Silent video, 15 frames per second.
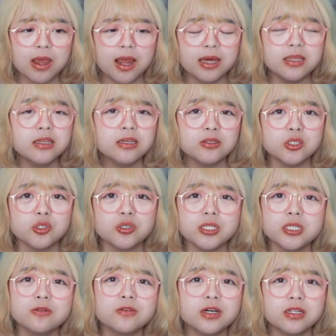I think
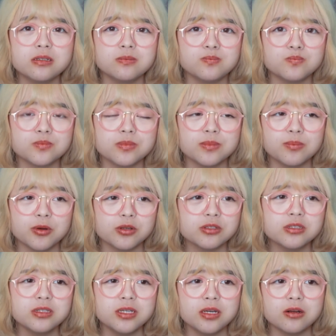21
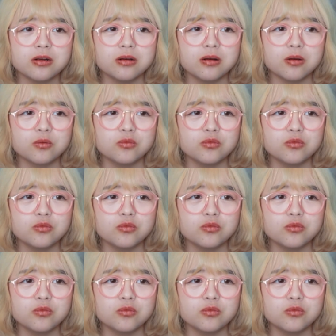personally are